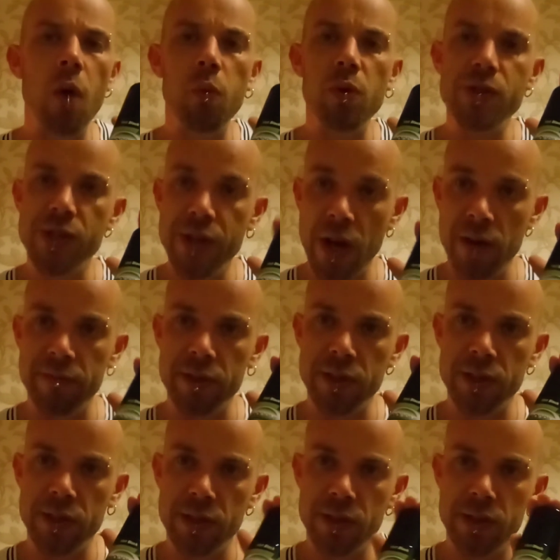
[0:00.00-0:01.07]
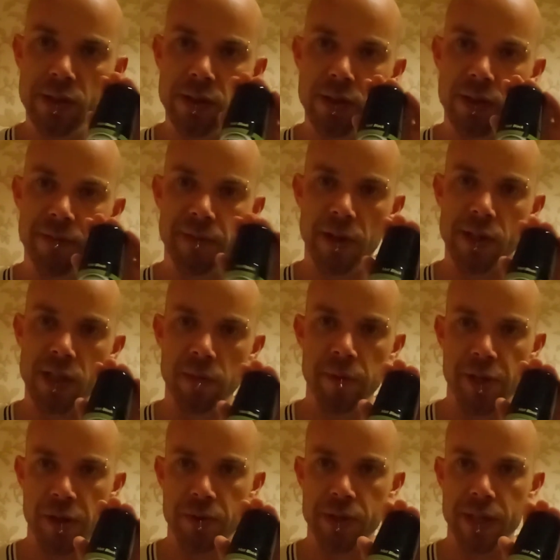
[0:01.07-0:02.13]
nervous the first time I
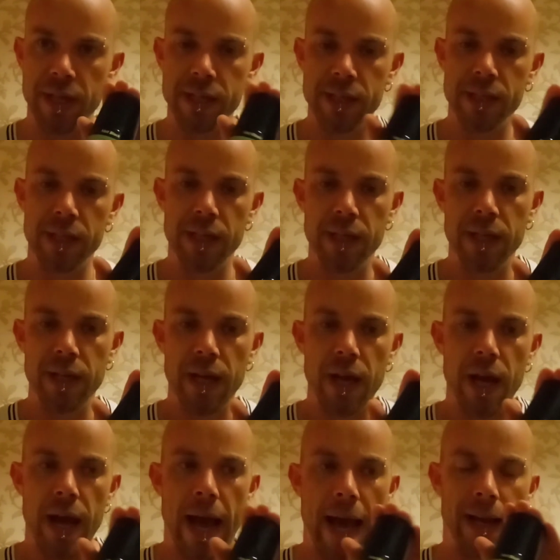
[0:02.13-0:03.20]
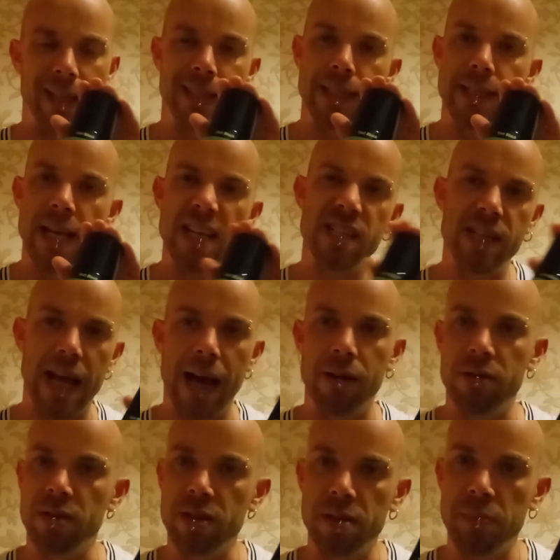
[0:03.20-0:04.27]
used this, and I did test it
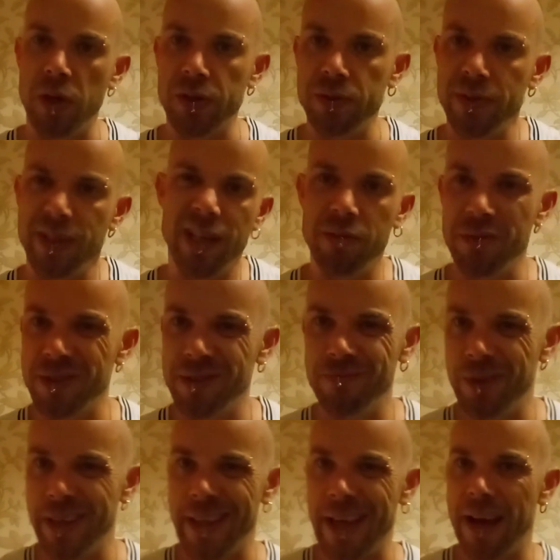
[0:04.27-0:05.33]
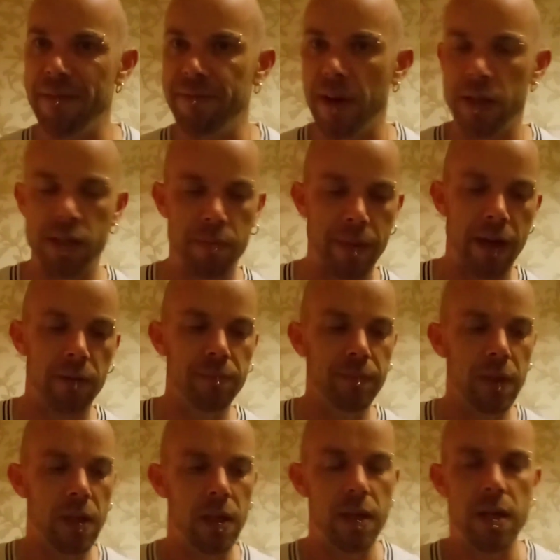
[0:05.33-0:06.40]
out on a model that I wasn't really that fussed about.
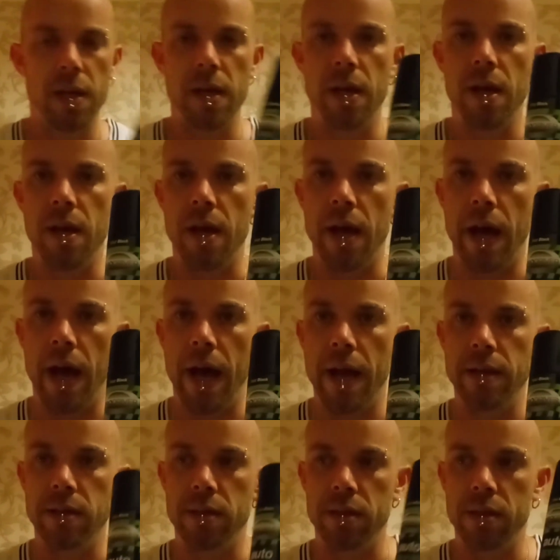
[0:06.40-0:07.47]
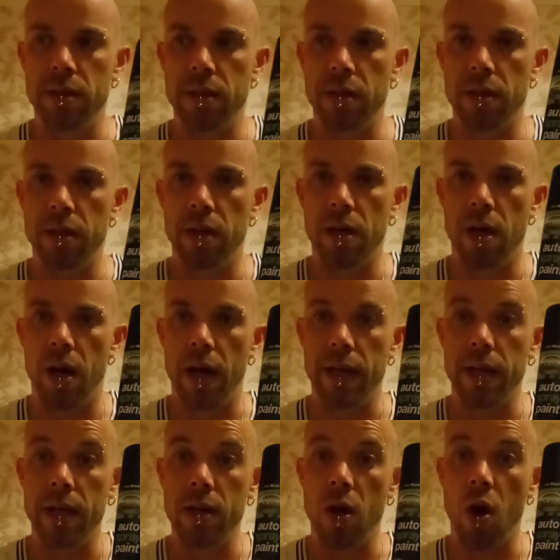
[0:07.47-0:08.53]
And I
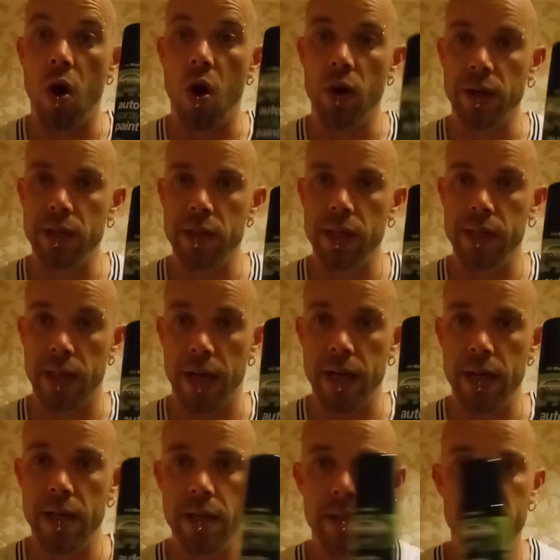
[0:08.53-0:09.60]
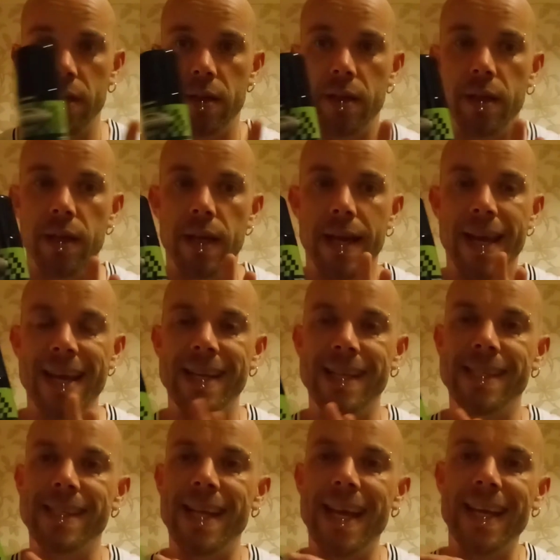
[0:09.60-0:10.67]
can honestly say
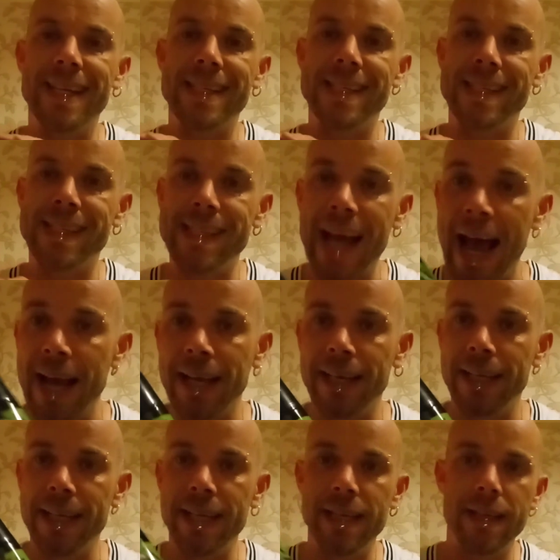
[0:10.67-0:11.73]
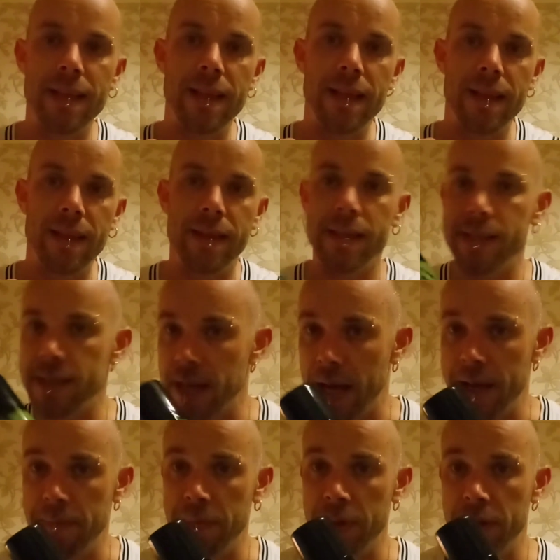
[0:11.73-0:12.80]
it's exactly the
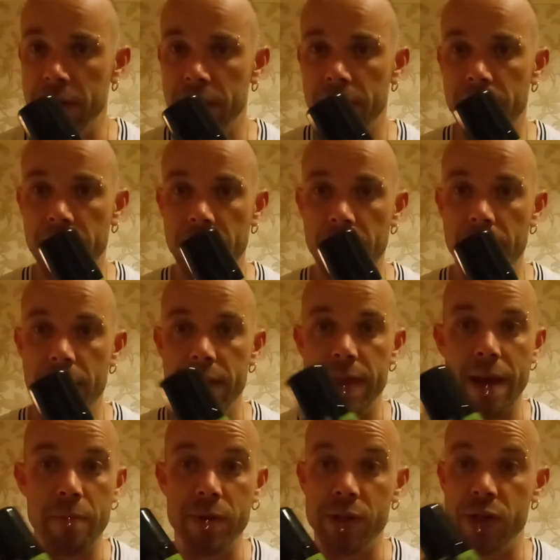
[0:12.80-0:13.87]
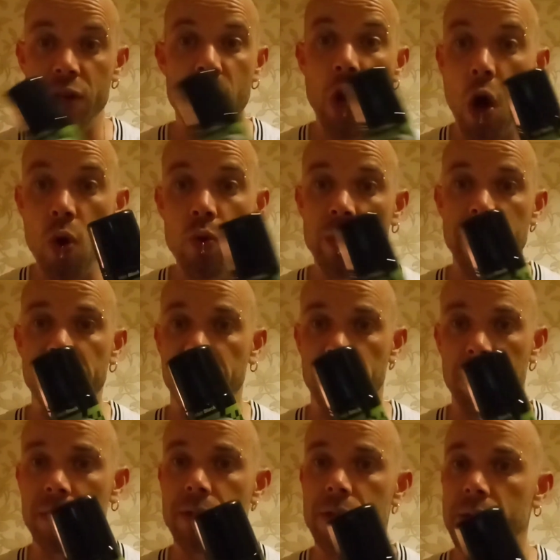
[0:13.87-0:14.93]
same. There is no
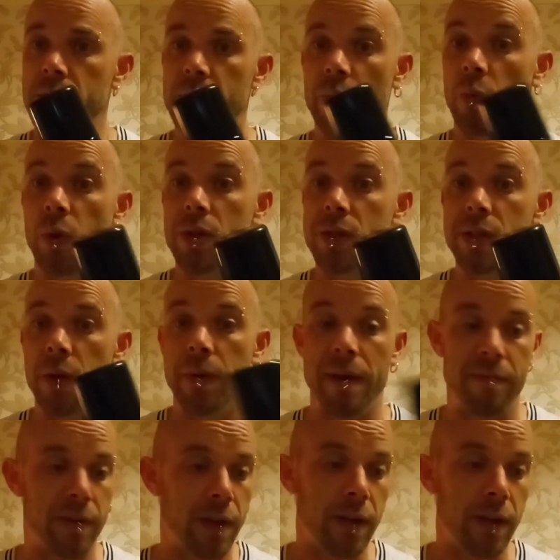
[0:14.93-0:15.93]
difference whatsoever.